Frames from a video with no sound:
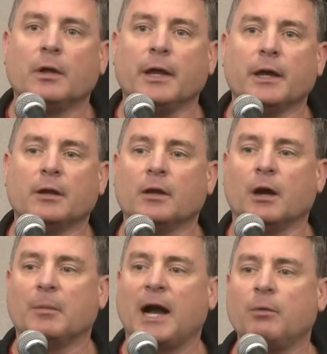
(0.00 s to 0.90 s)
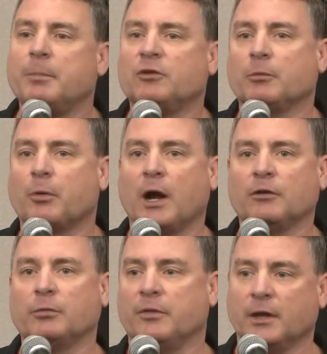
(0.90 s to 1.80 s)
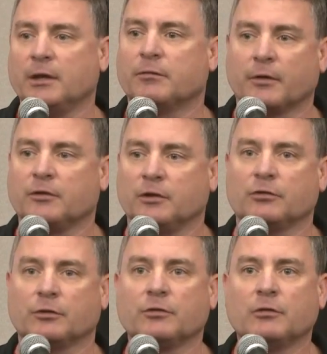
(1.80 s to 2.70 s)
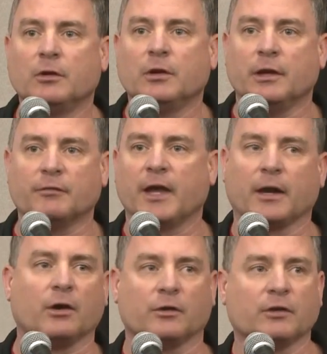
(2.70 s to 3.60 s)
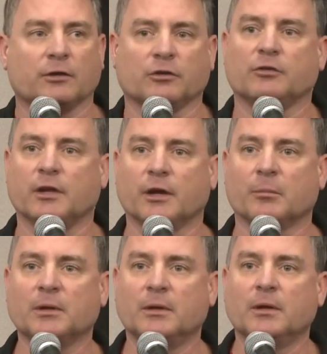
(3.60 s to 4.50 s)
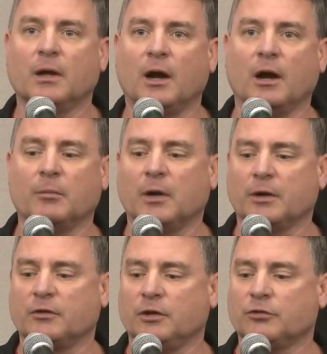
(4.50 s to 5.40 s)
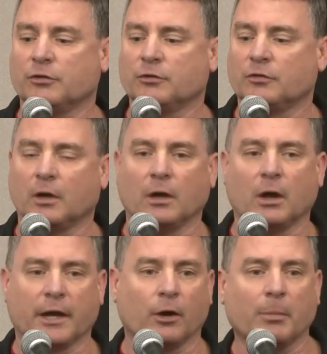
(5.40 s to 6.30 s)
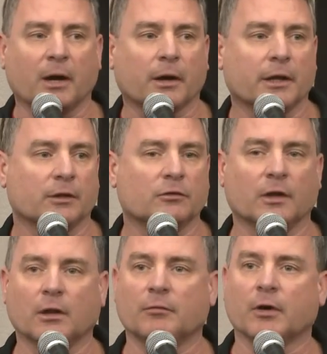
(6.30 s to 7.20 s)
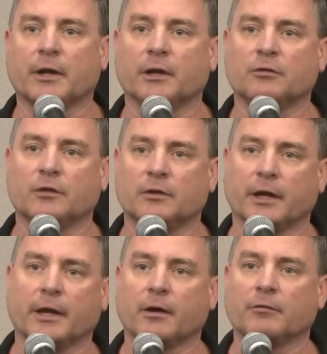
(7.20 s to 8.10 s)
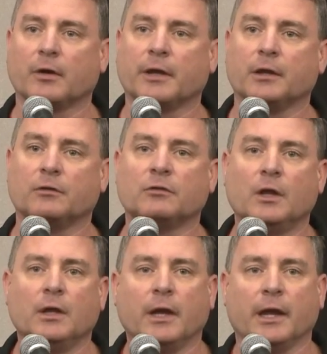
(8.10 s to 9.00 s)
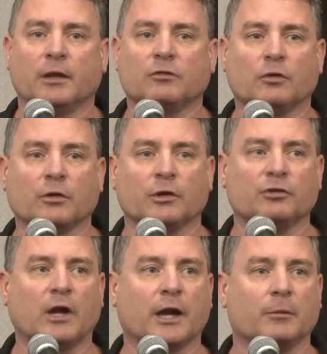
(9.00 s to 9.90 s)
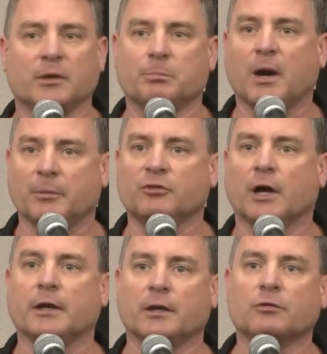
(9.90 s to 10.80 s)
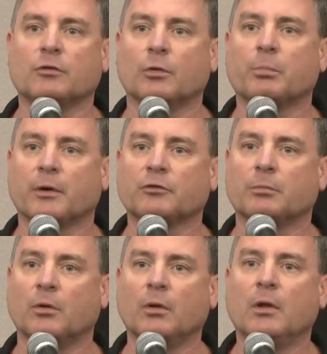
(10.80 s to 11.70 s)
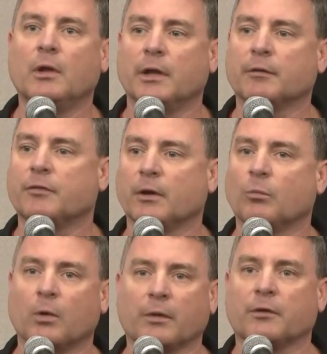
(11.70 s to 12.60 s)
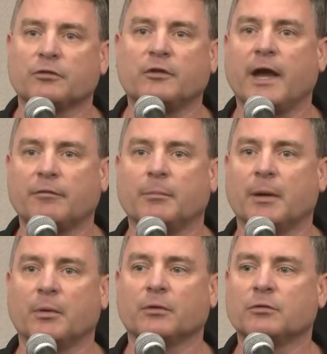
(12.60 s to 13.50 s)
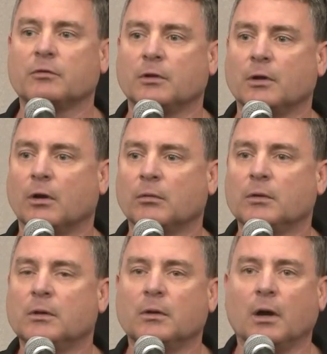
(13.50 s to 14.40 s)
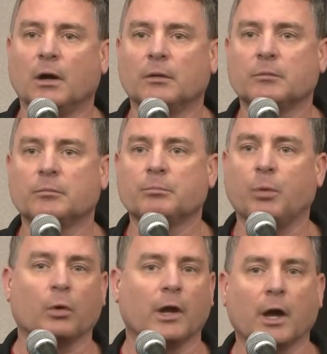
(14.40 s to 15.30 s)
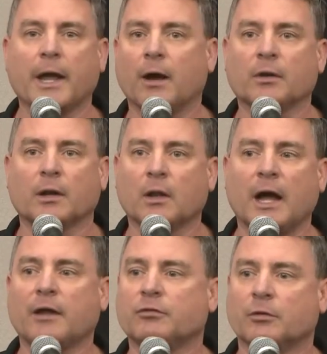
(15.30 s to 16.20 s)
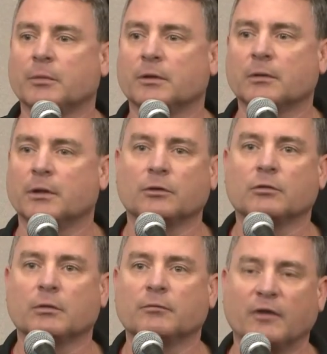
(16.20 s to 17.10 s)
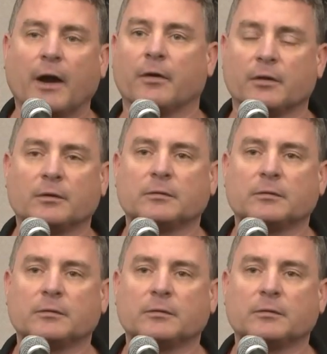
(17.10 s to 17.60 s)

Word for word: and um, I would be surprised with any of our teachers if that occurs. It's not just him. Um, our teachers uh, care about our kids, they love our kids, they take care of our kids, and it's certainly shocking, be probably shocking any school principal if they're one of their staff members, you know, uh, pulled a gun out in the classroom and, and fired it.